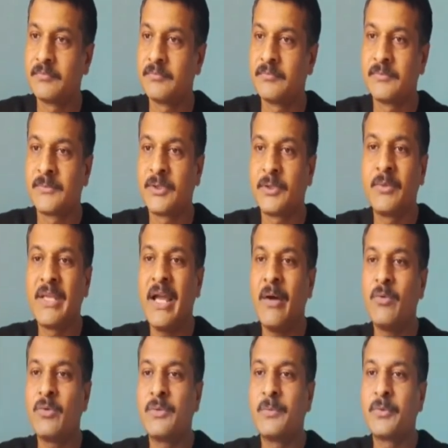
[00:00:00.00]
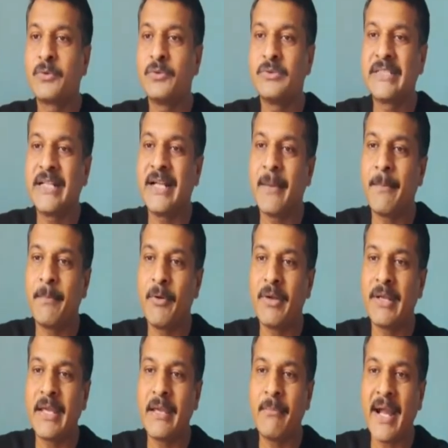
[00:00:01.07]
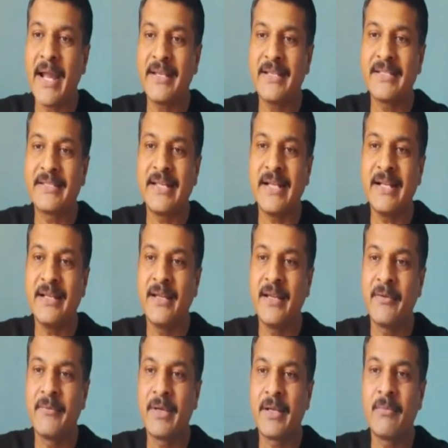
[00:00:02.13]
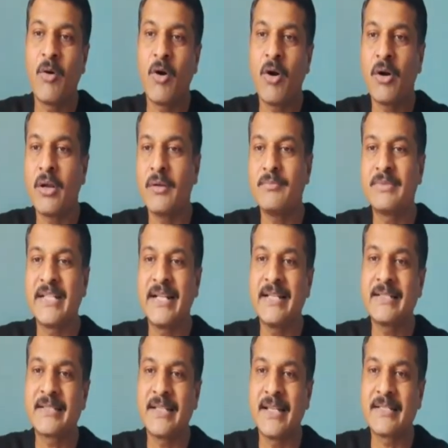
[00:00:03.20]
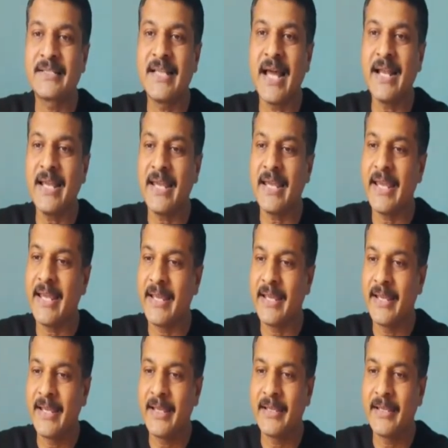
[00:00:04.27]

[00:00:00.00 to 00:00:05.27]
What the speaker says: So we have to prove Z upon A minus Z, where mod of Z is less than A.